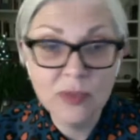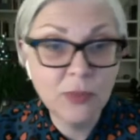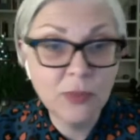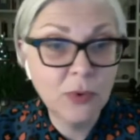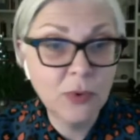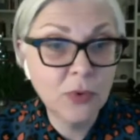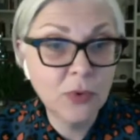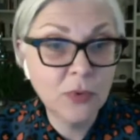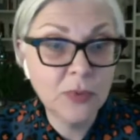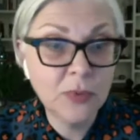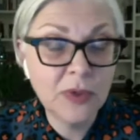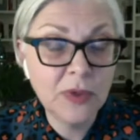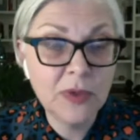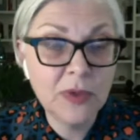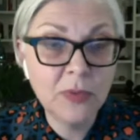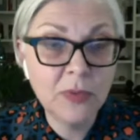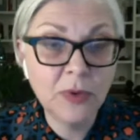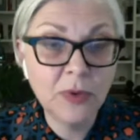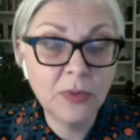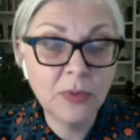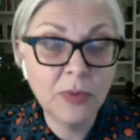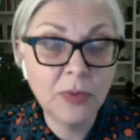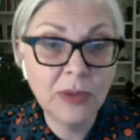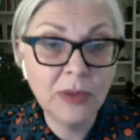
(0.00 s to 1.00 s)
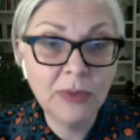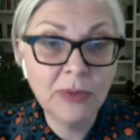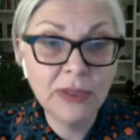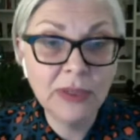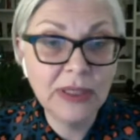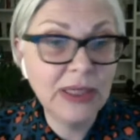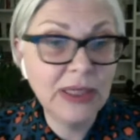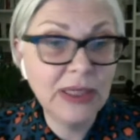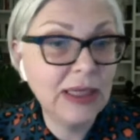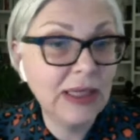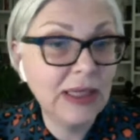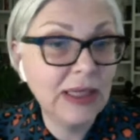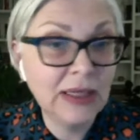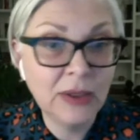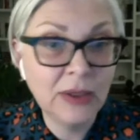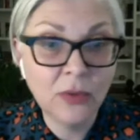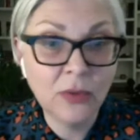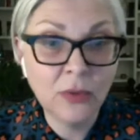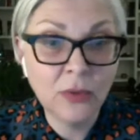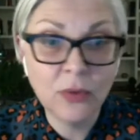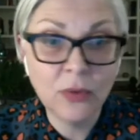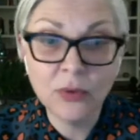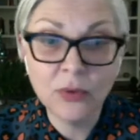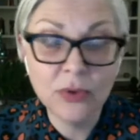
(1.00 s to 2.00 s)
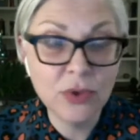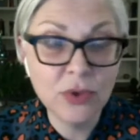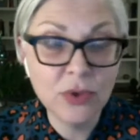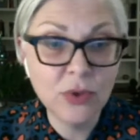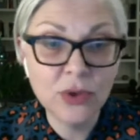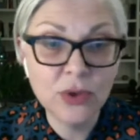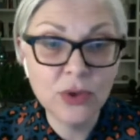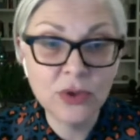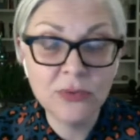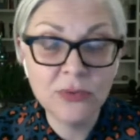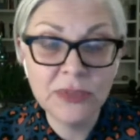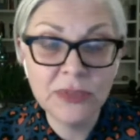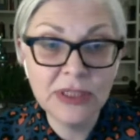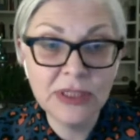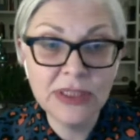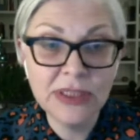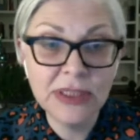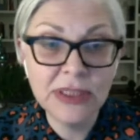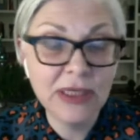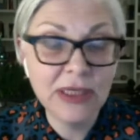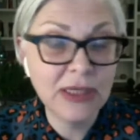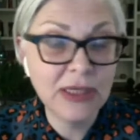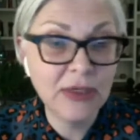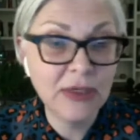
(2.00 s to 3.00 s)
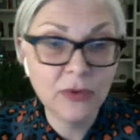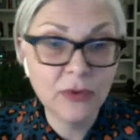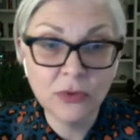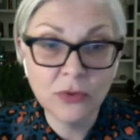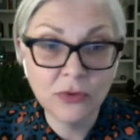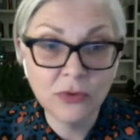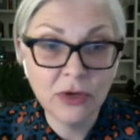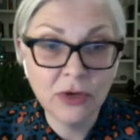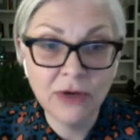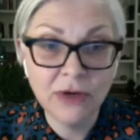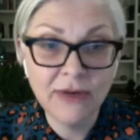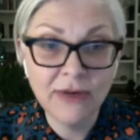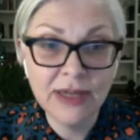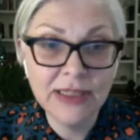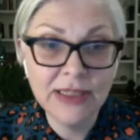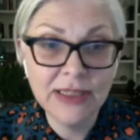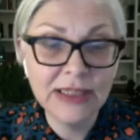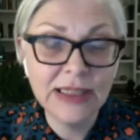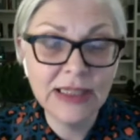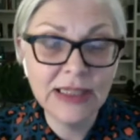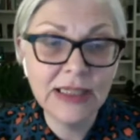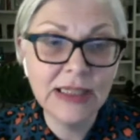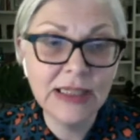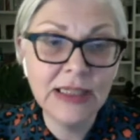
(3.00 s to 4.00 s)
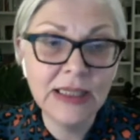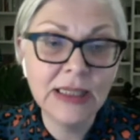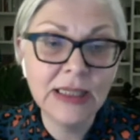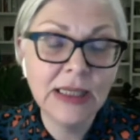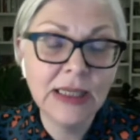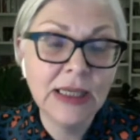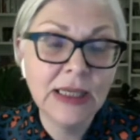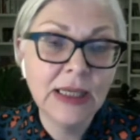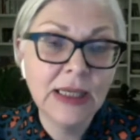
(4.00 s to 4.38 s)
support people publicly or on social media or directly.